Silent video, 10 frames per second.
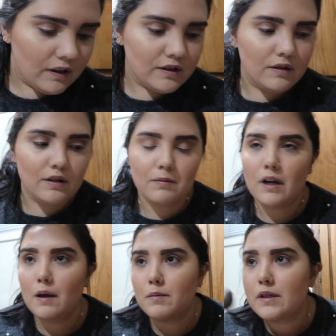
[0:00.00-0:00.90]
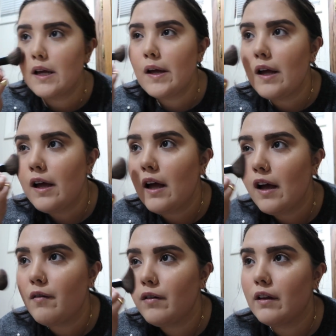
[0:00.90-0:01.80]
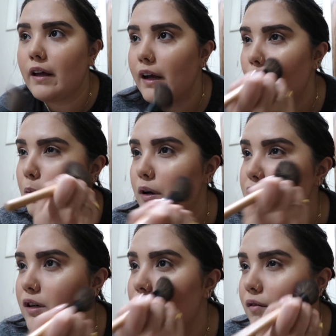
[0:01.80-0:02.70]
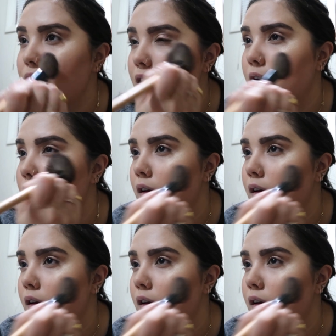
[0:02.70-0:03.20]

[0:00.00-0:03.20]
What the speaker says: So sometimes I feel like I brushed off the,